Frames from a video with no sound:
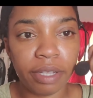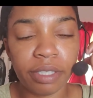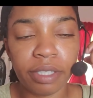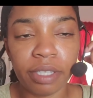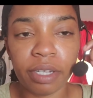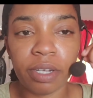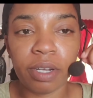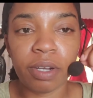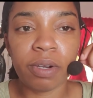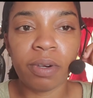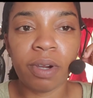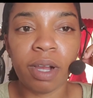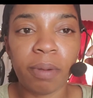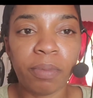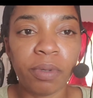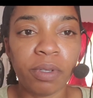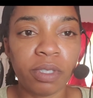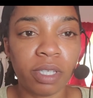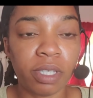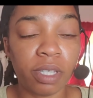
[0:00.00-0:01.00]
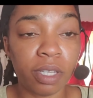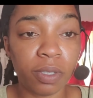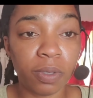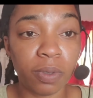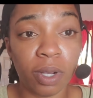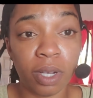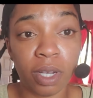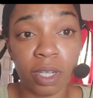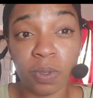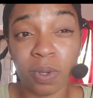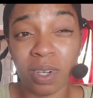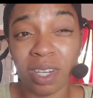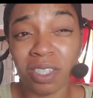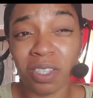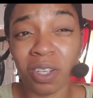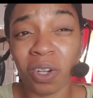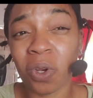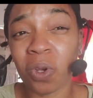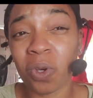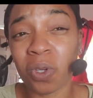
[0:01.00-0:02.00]
so now I'm using this one. This one is
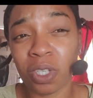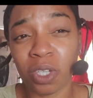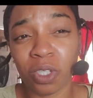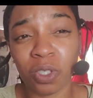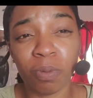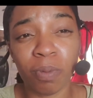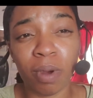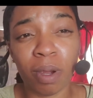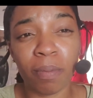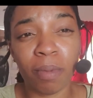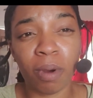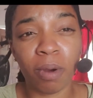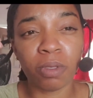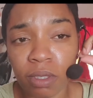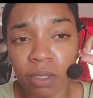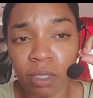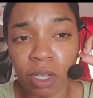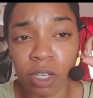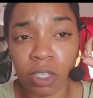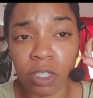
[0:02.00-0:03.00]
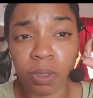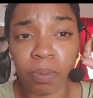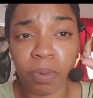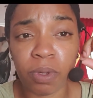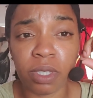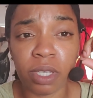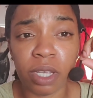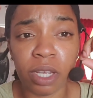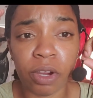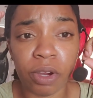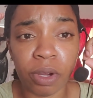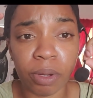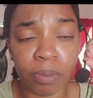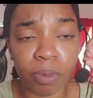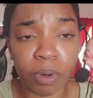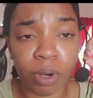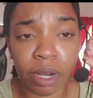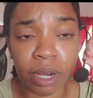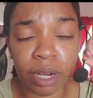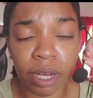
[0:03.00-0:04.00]
closer to my mouth, so you're supposed to hear it
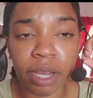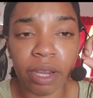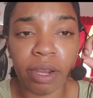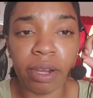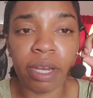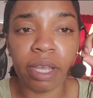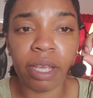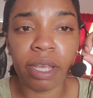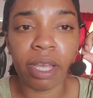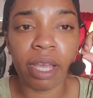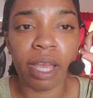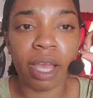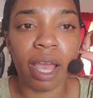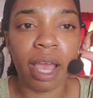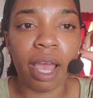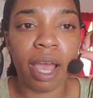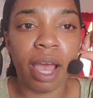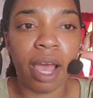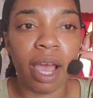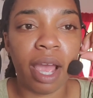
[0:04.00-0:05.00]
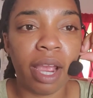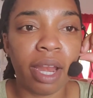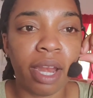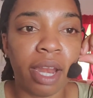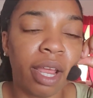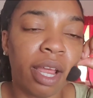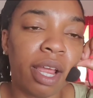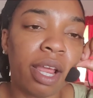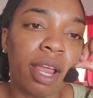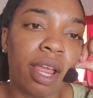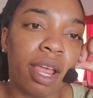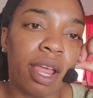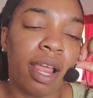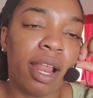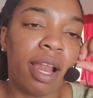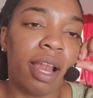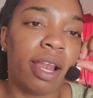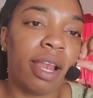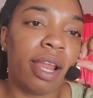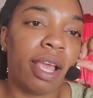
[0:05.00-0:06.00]
more clearly. And
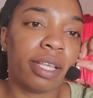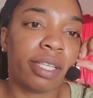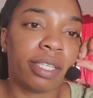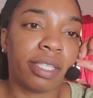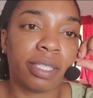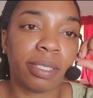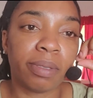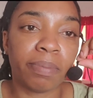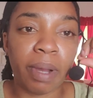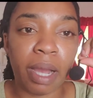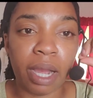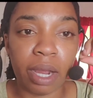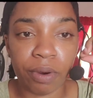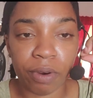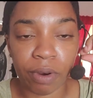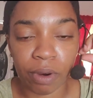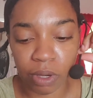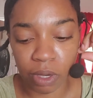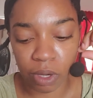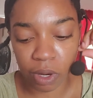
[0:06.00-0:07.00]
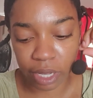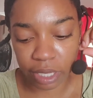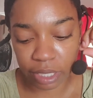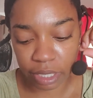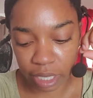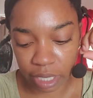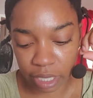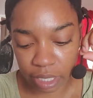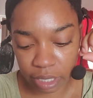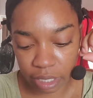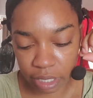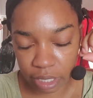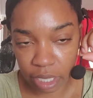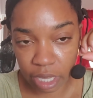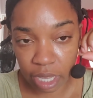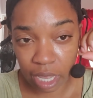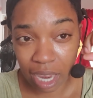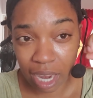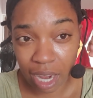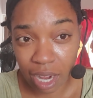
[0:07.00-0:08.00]
less background noises.
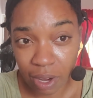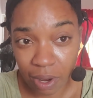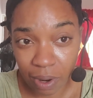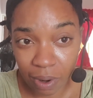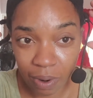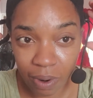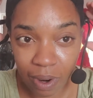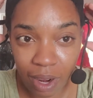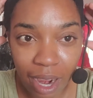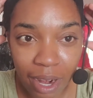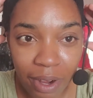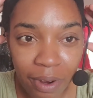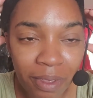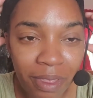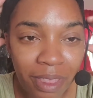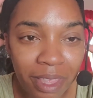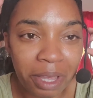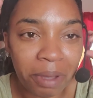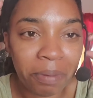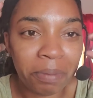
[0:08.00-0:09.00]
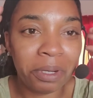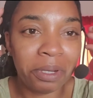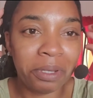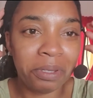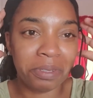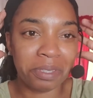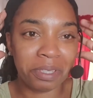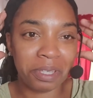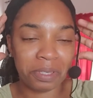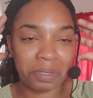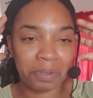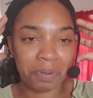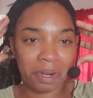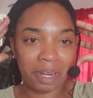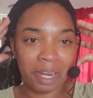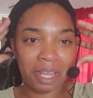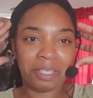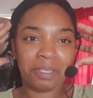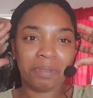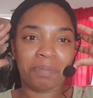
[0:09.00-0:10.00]
Now I don't think I'm going to use this one
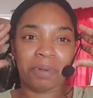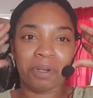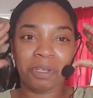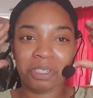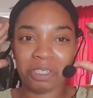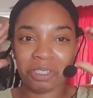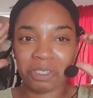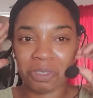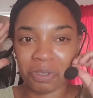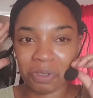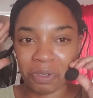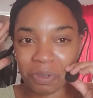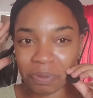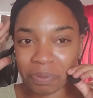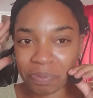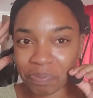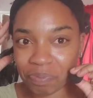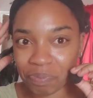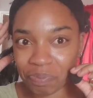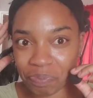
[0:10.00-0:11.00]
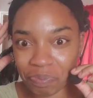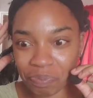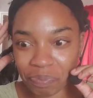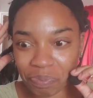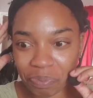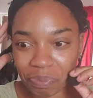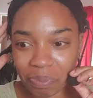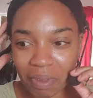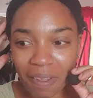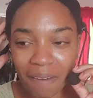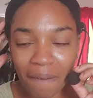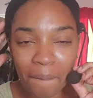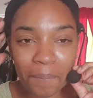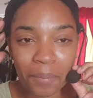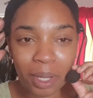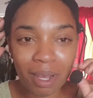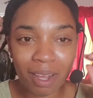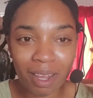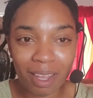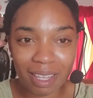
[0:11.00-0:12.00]
as much though,
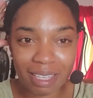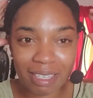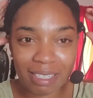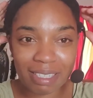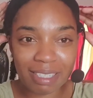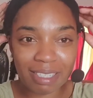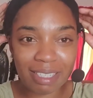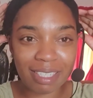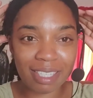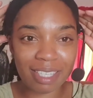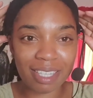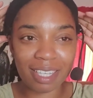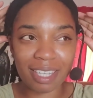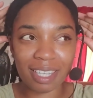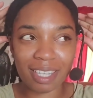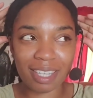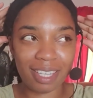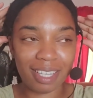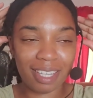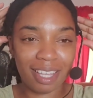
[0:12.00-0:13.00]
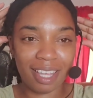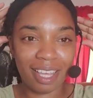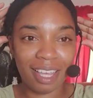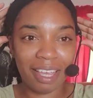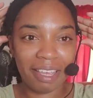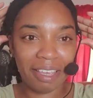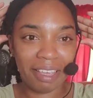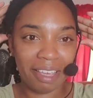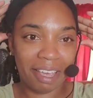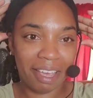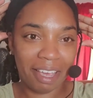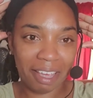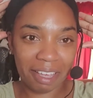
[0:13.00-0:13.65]
because yeah,